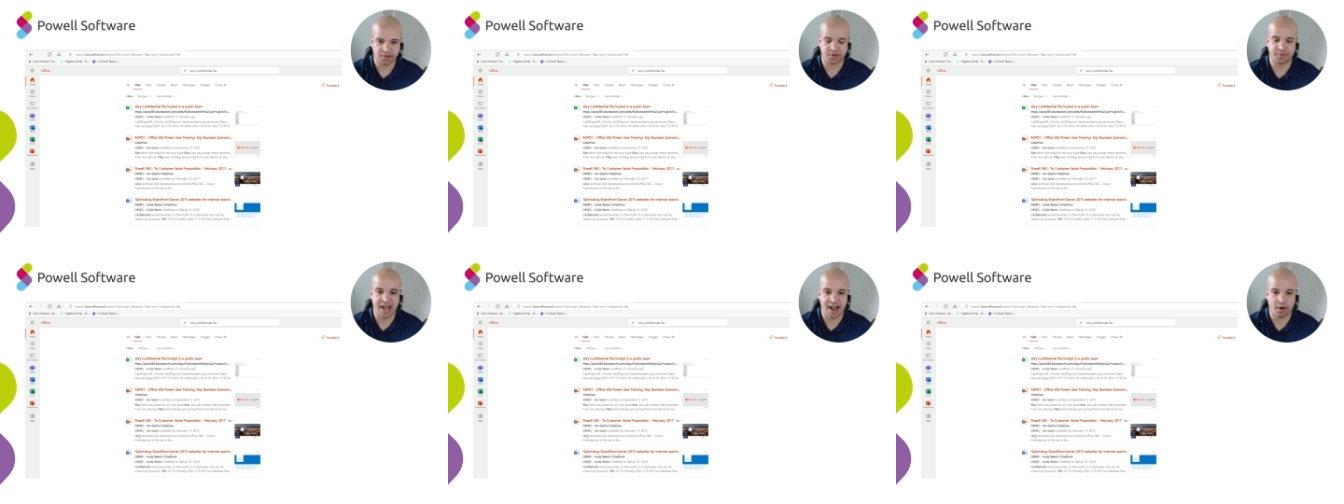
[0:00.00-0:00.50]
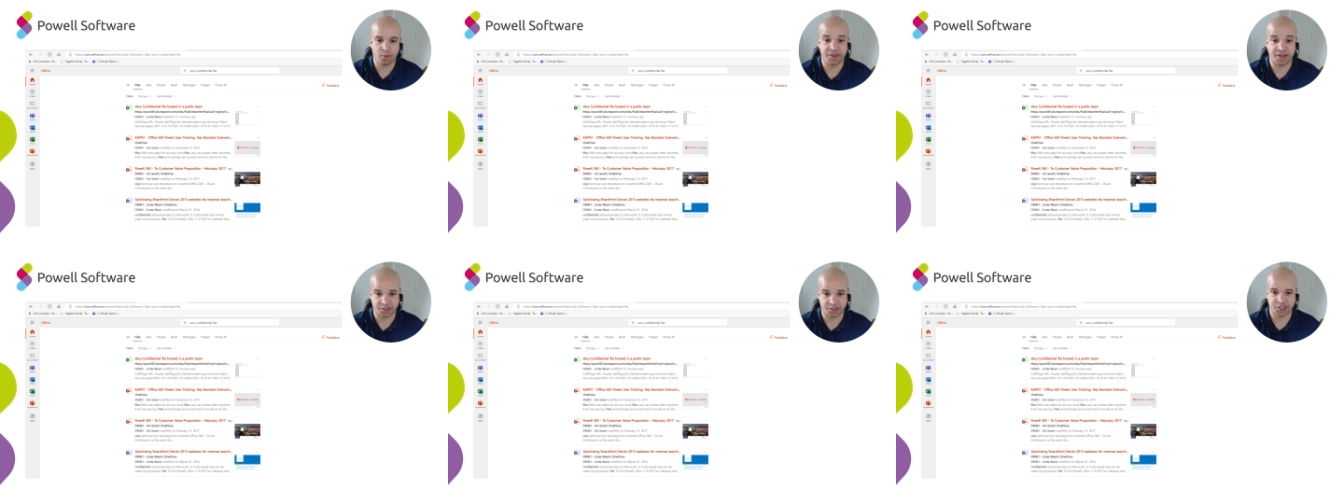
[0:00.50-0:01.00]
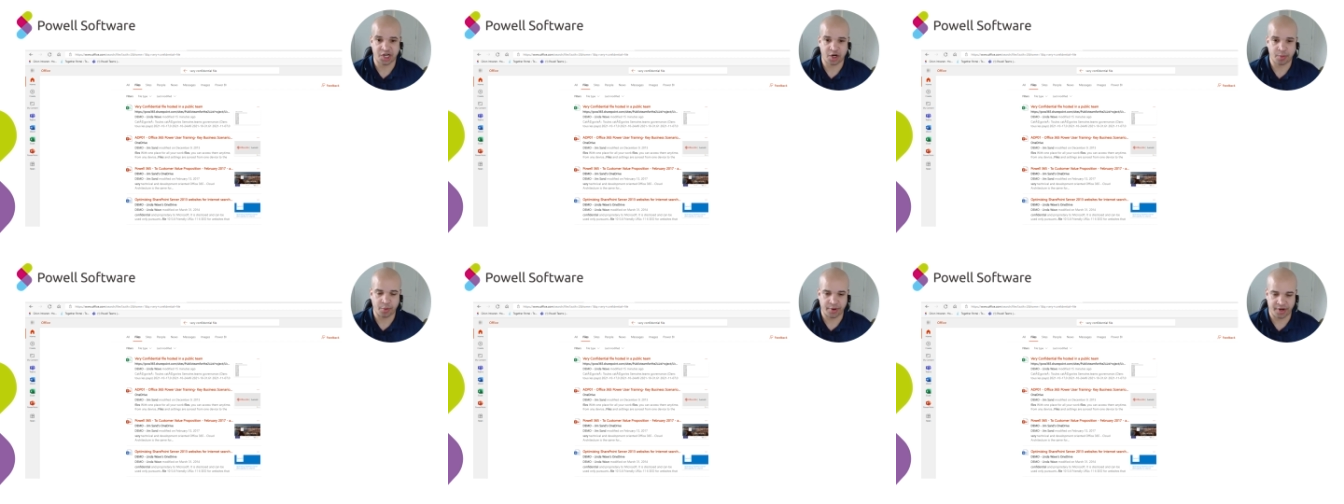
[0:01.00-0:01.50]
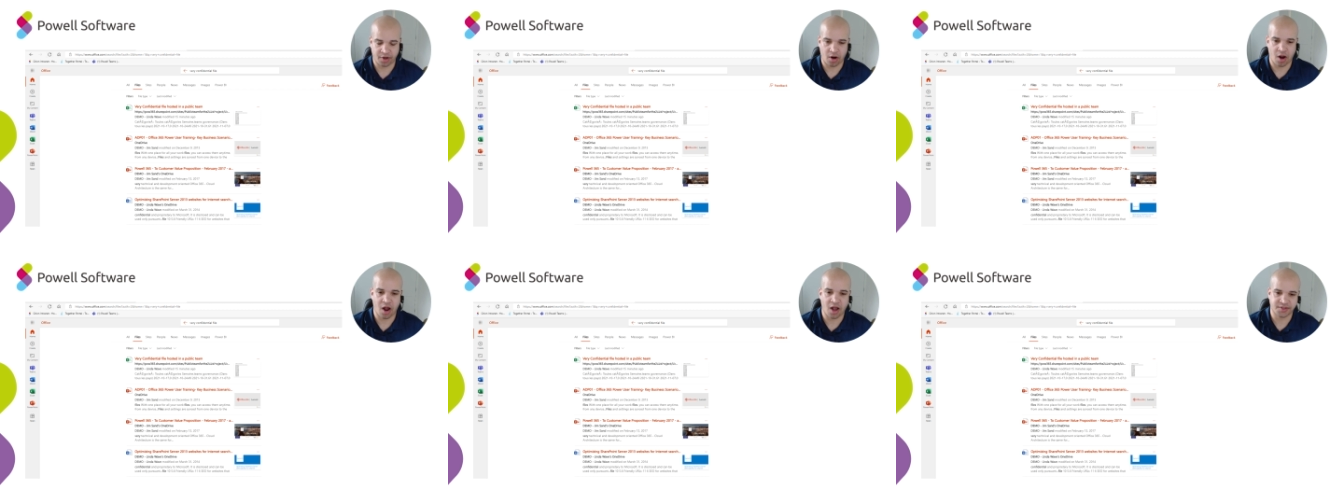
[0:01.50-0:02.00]
So now within SharePoint, you're
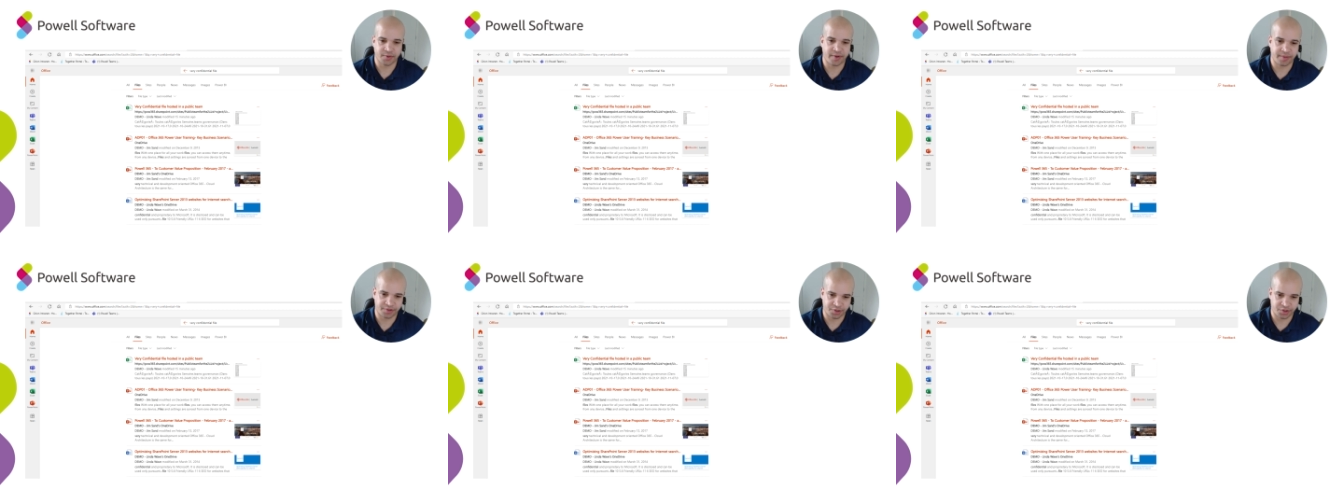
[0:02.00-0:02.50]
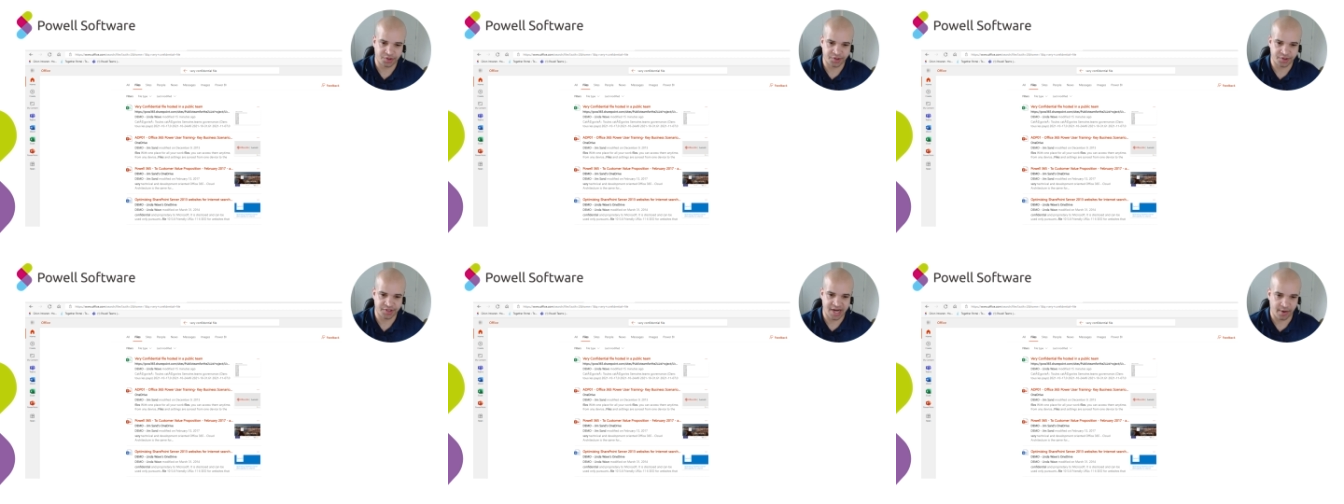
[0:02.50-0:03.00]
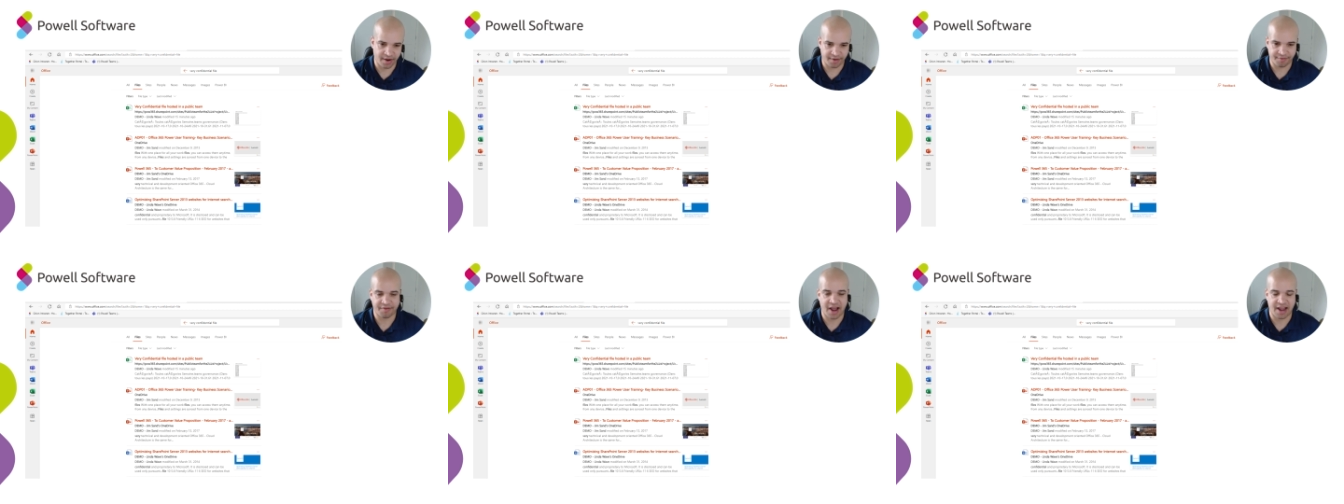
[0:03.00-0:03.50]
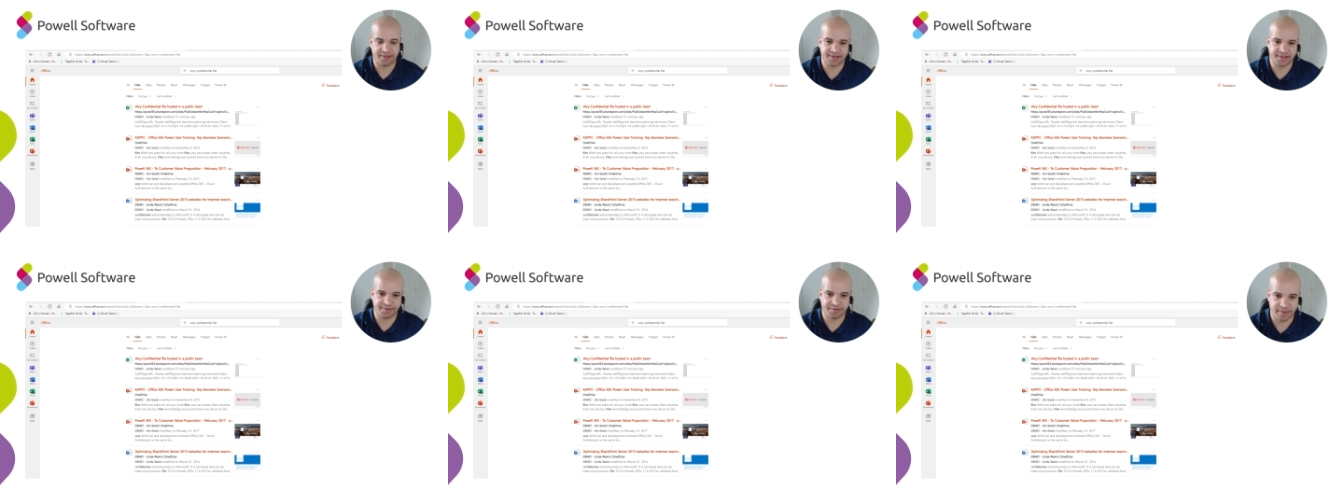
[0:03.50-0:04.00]
also able to search out and find this
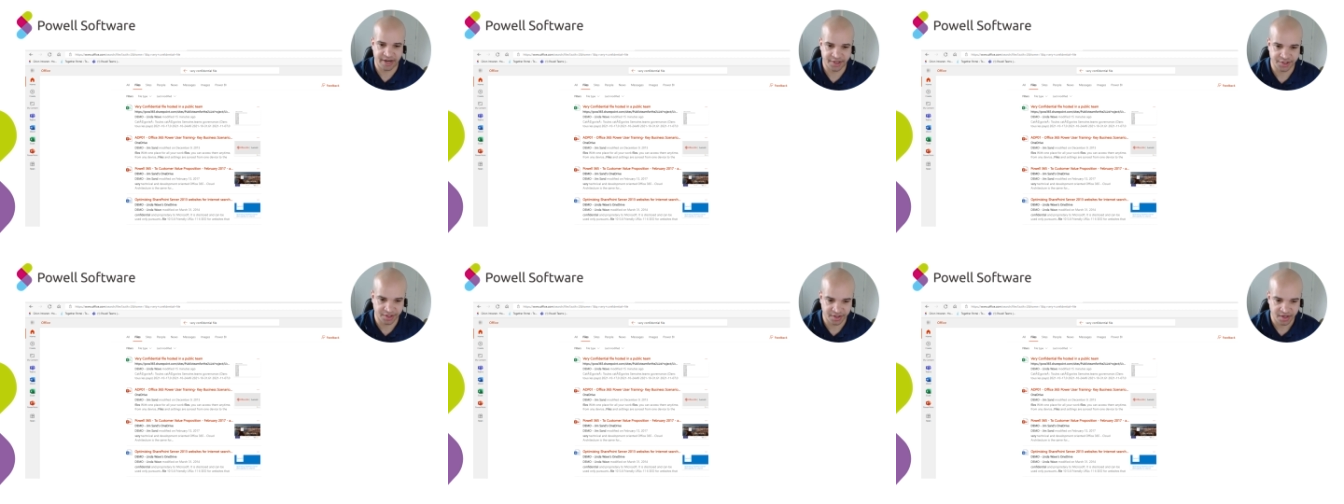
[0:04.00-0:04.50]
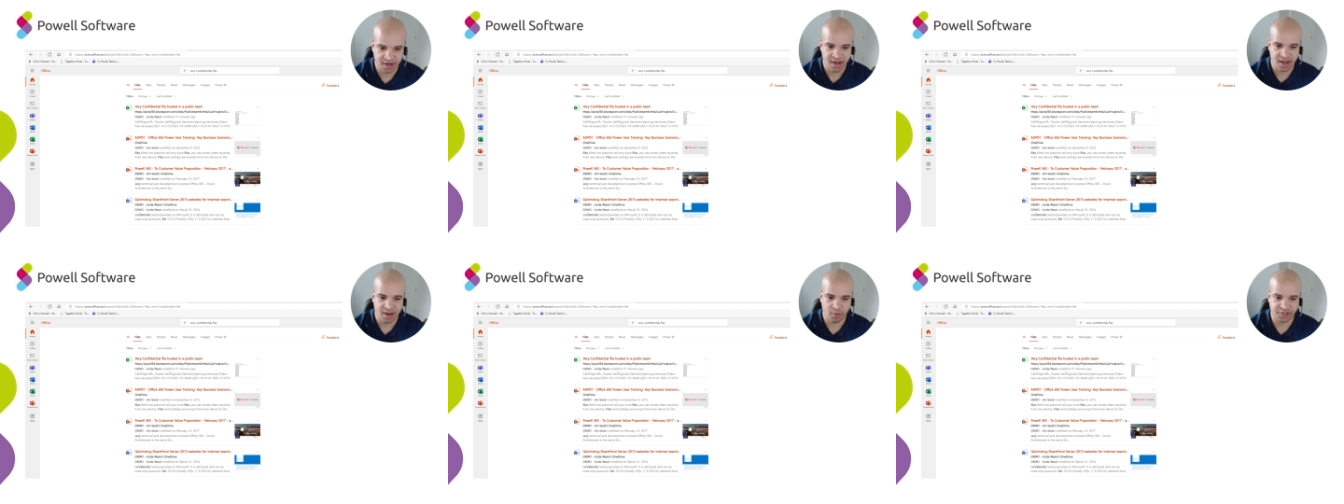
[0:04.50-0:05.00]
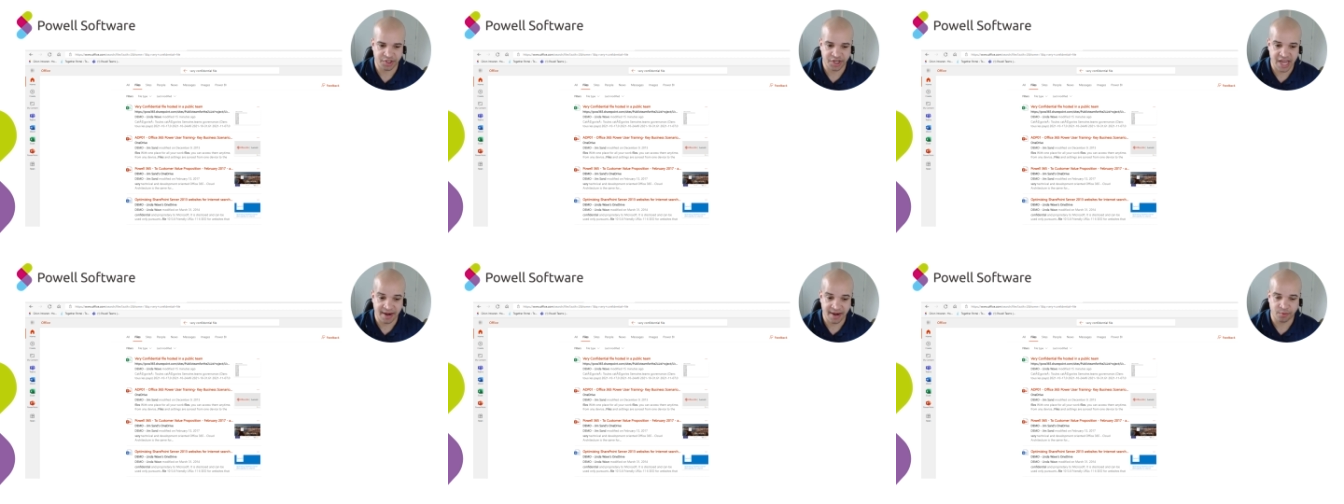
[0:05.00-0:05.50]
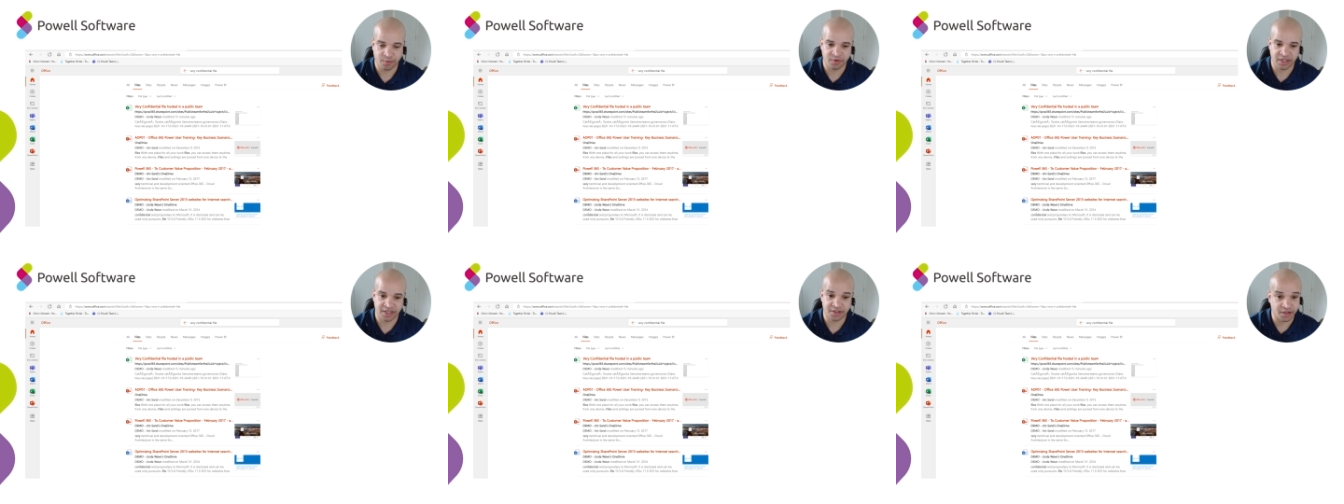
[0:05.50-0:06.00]
information, which can
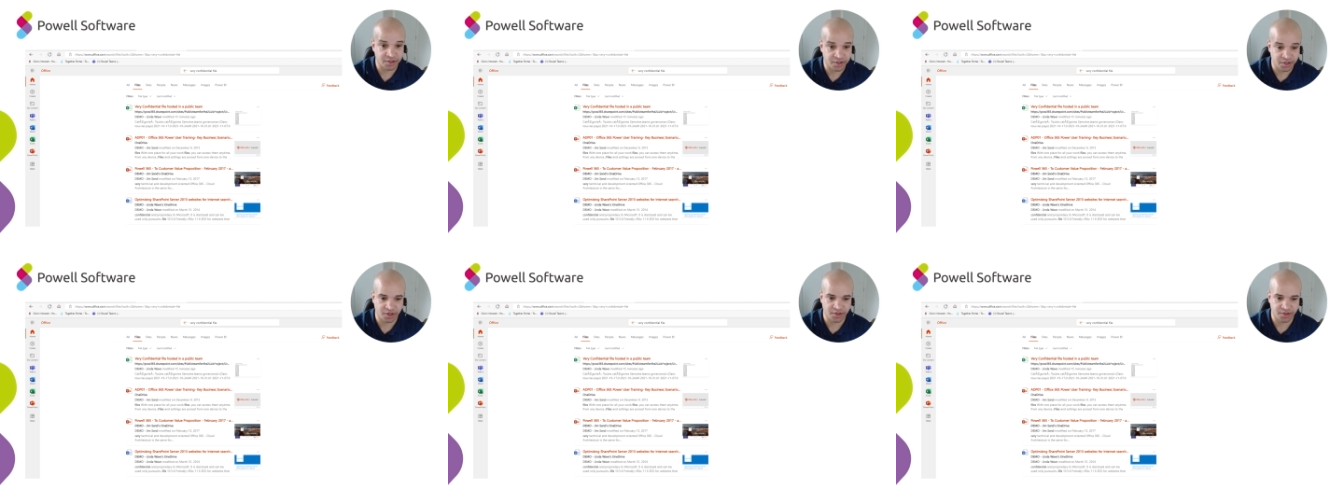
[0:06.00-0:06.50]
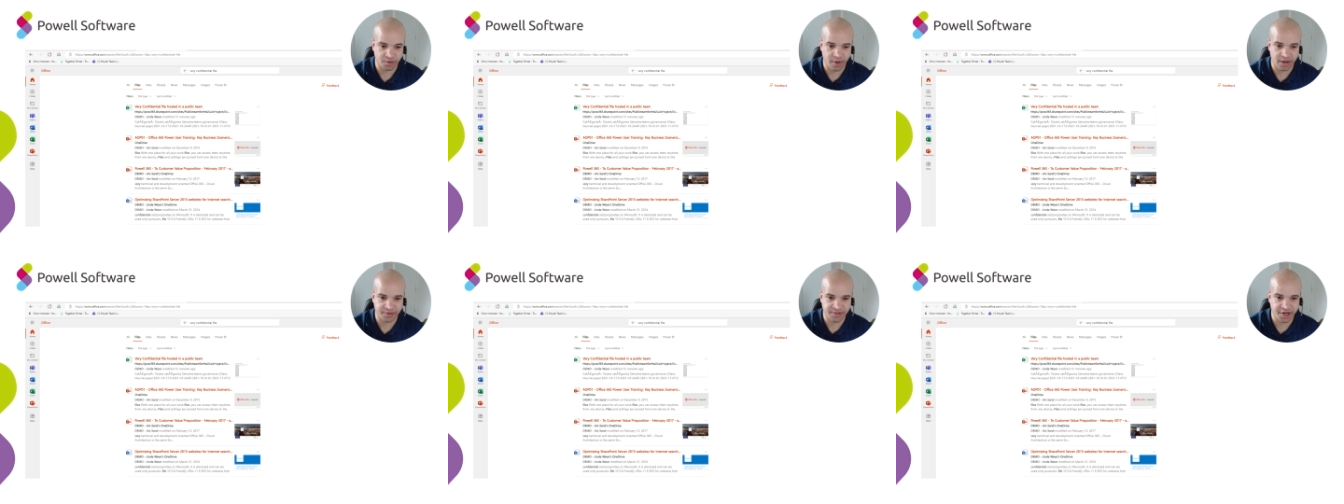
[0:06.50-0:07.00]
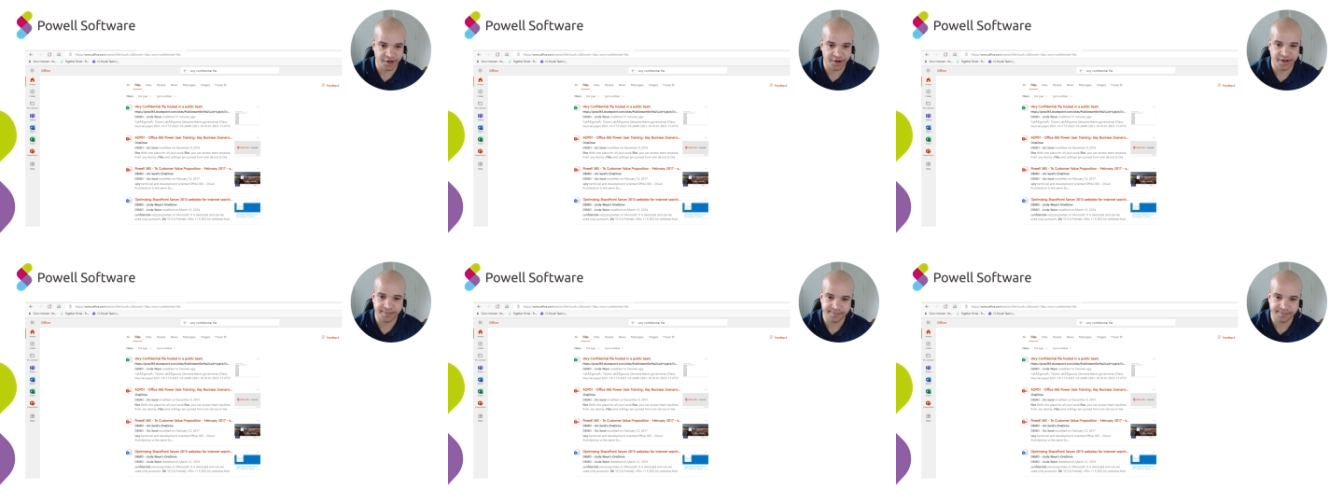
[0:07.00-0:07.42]
lead to concerns around security.